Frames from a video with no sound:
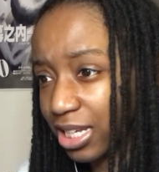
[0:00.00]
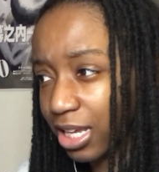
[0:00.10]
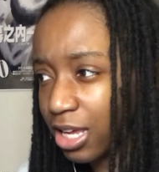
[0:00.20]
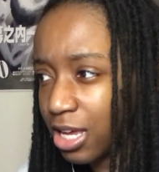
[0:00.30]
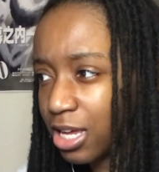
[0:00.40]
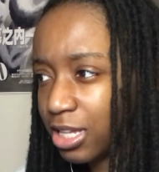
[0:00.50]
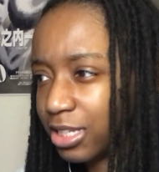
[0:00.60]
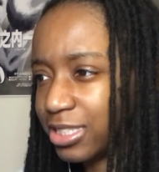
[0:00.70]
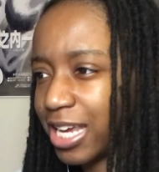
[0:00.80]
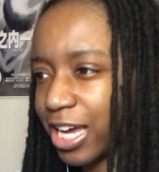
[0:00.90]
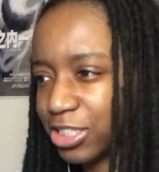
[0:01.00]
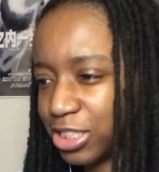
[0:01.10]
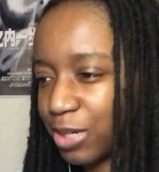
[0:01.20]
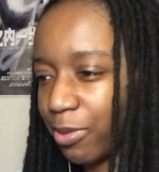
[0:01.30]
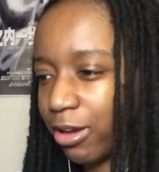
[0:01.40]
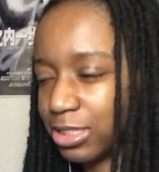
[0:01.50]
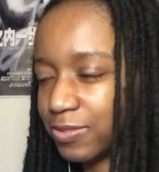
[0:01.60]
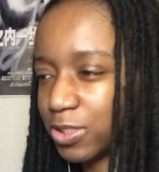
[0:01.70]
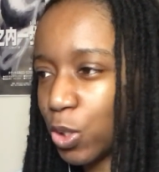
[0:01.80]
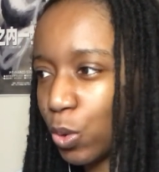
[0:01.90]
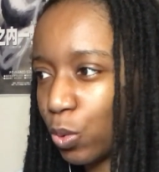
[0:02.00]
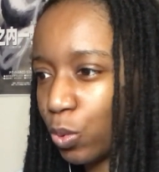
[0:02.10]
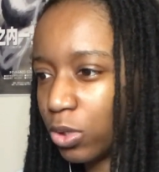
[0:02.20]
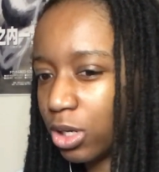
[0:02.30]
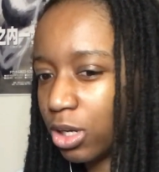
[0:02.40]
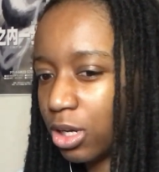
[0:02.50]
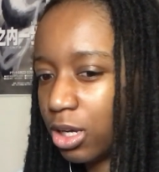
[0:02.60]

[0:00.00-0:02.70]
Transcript: Like, does he actually get powers of his own?